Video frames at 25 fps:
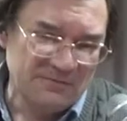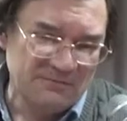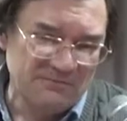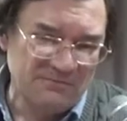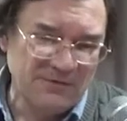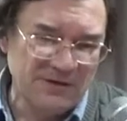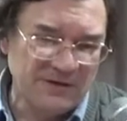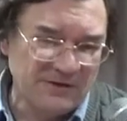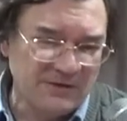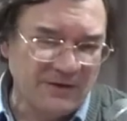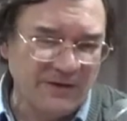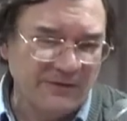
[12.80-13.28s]

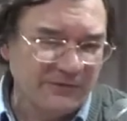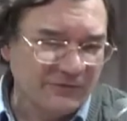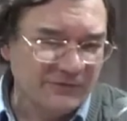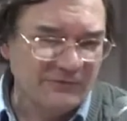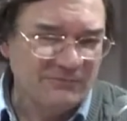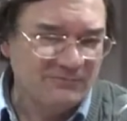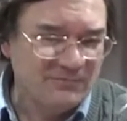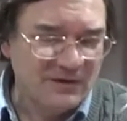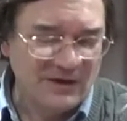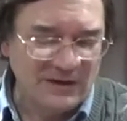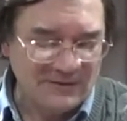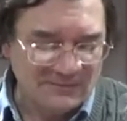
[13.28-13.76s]
because
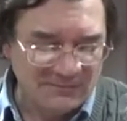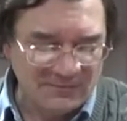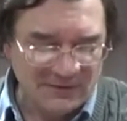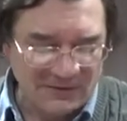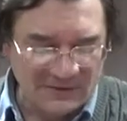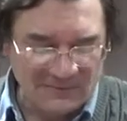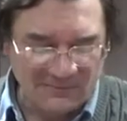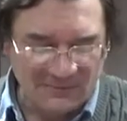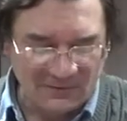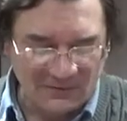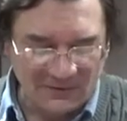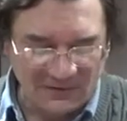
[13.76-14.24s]
of my
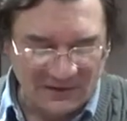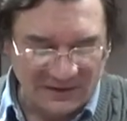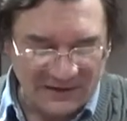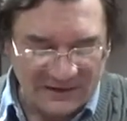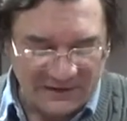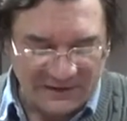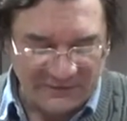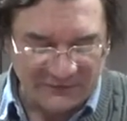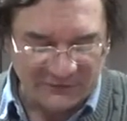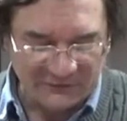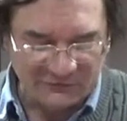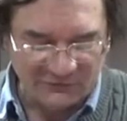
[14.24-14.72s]
people
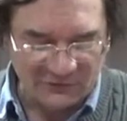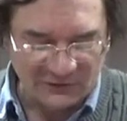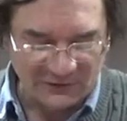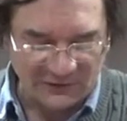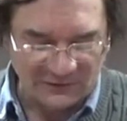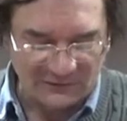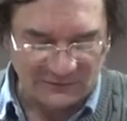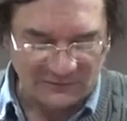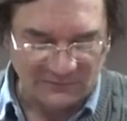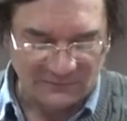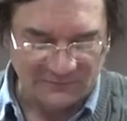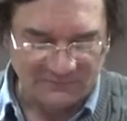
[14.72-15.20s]

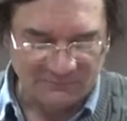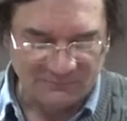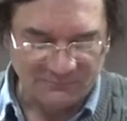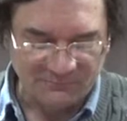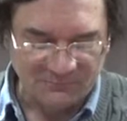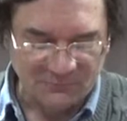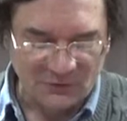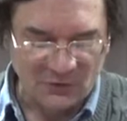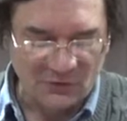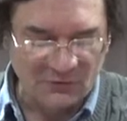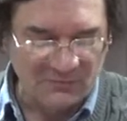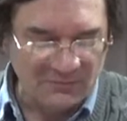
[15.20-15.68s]
Israel,
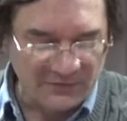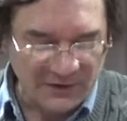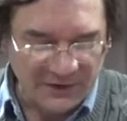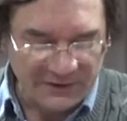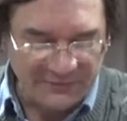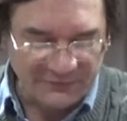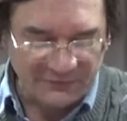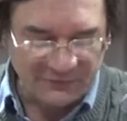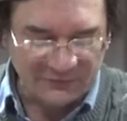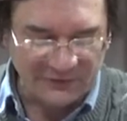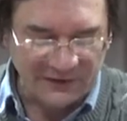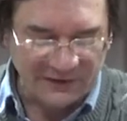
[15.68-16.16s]
whom they
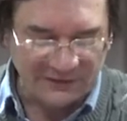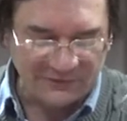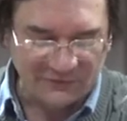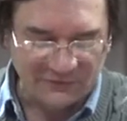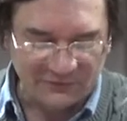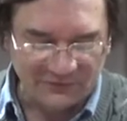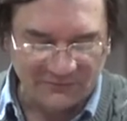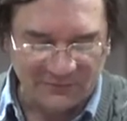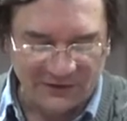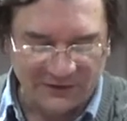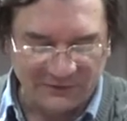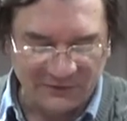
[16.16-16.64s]
scattered
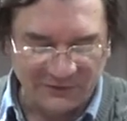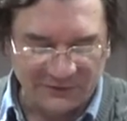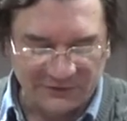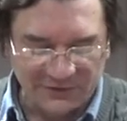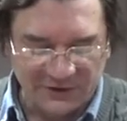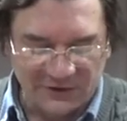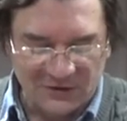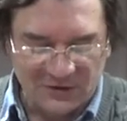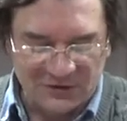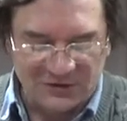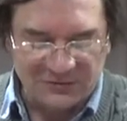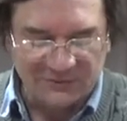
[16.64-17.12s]
among the
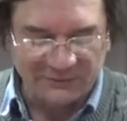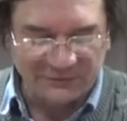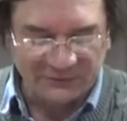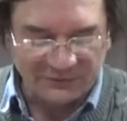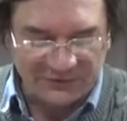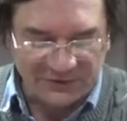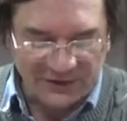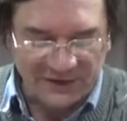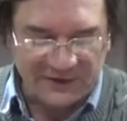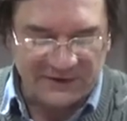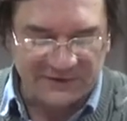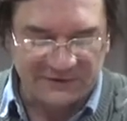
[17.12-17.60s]
nations.
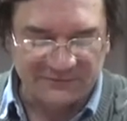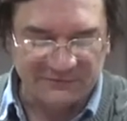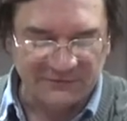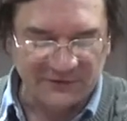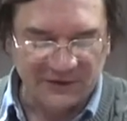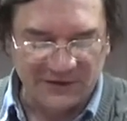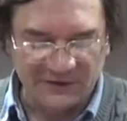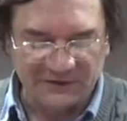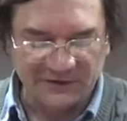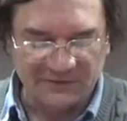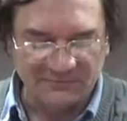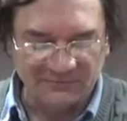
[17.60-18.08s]
They
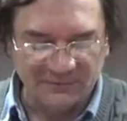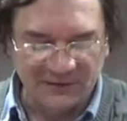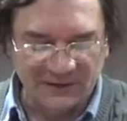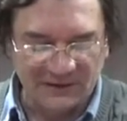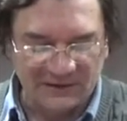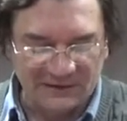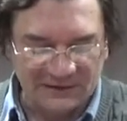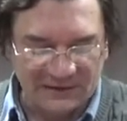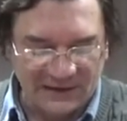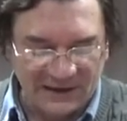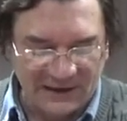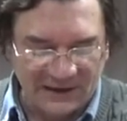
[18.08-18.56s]
divided my
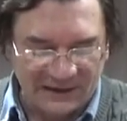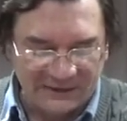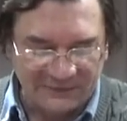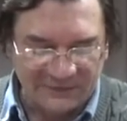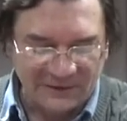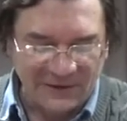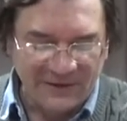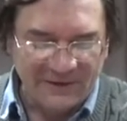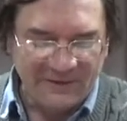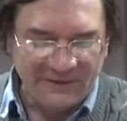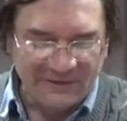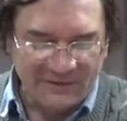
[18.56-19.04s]
land.
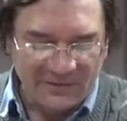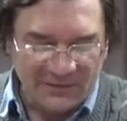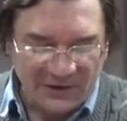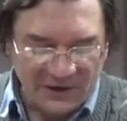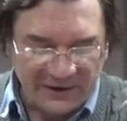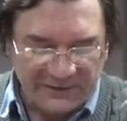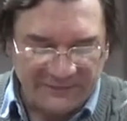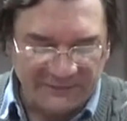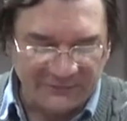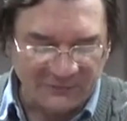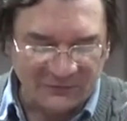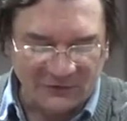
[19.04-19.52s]

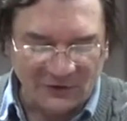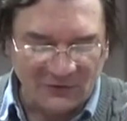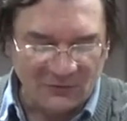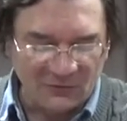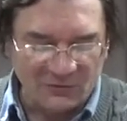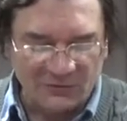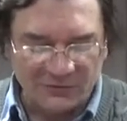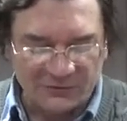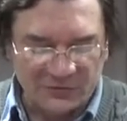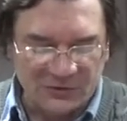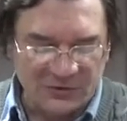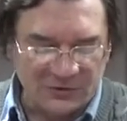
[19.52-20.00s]
They
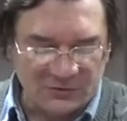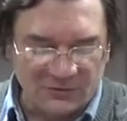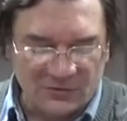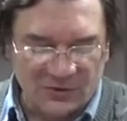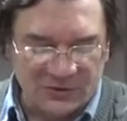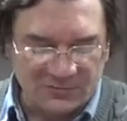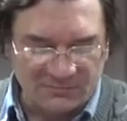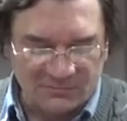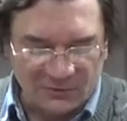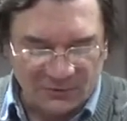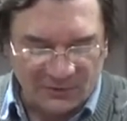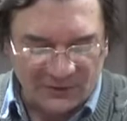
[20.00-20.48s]
sold a
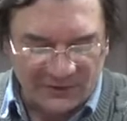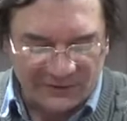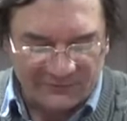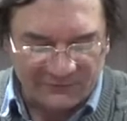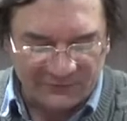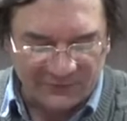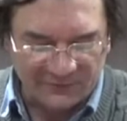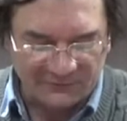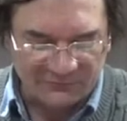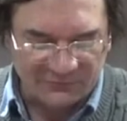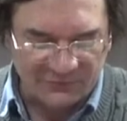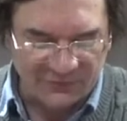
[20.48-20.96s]
Jewish boy
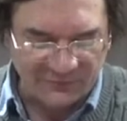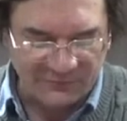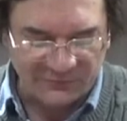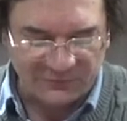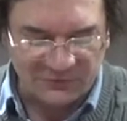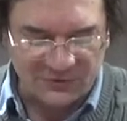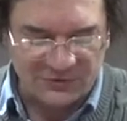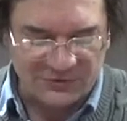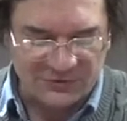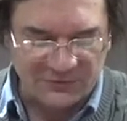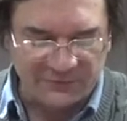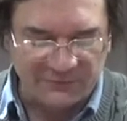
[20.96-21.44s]
for a
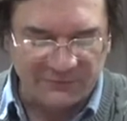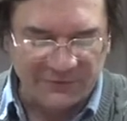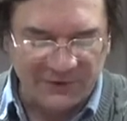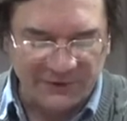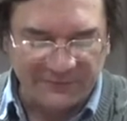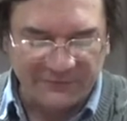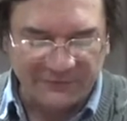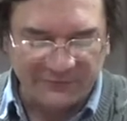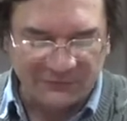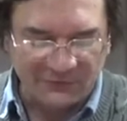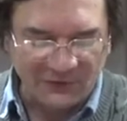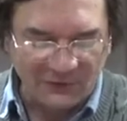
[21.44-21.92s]
prostitute. They
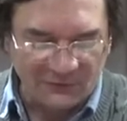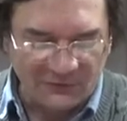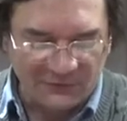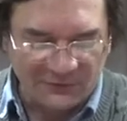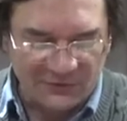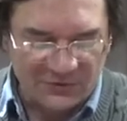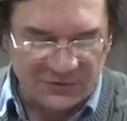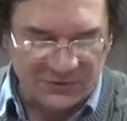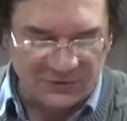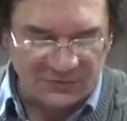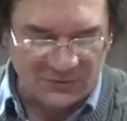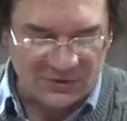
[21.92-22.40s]
sold a
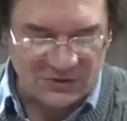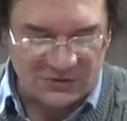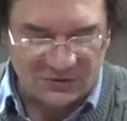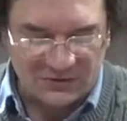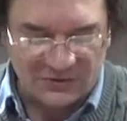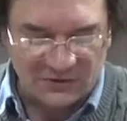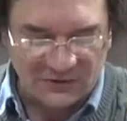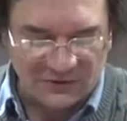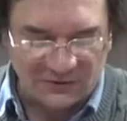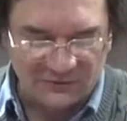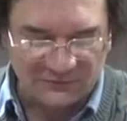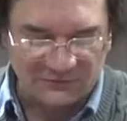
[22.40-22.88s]
Jewish
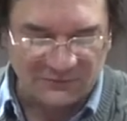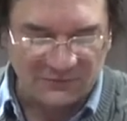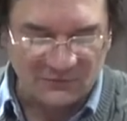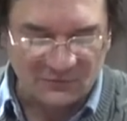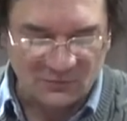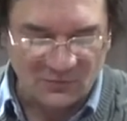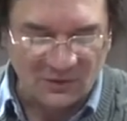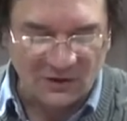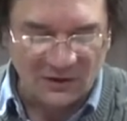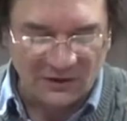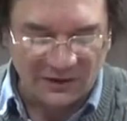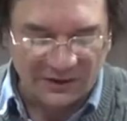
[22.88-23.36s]
girl for
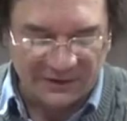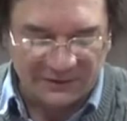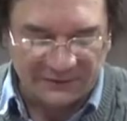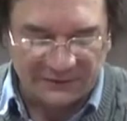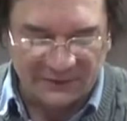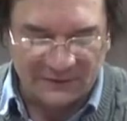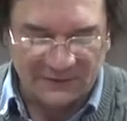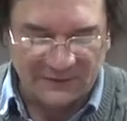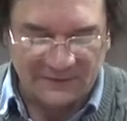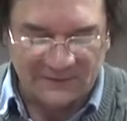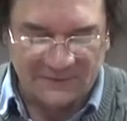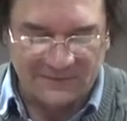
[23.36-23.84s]

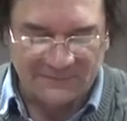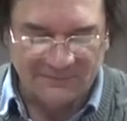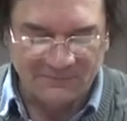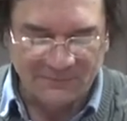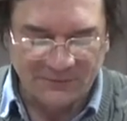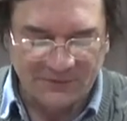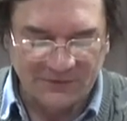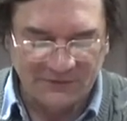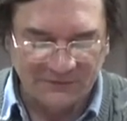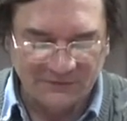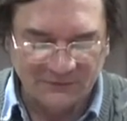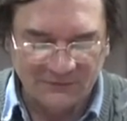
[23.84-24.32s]
wine,
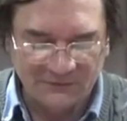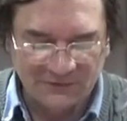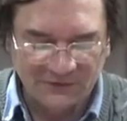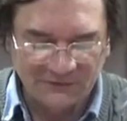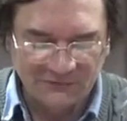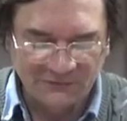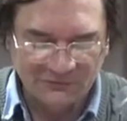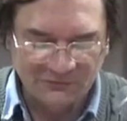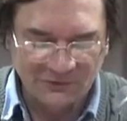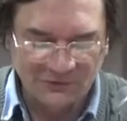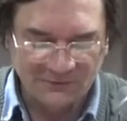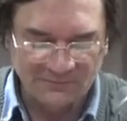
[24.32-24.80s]
et
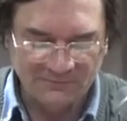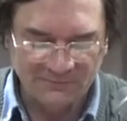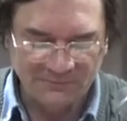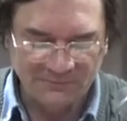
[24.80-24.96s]
cetera.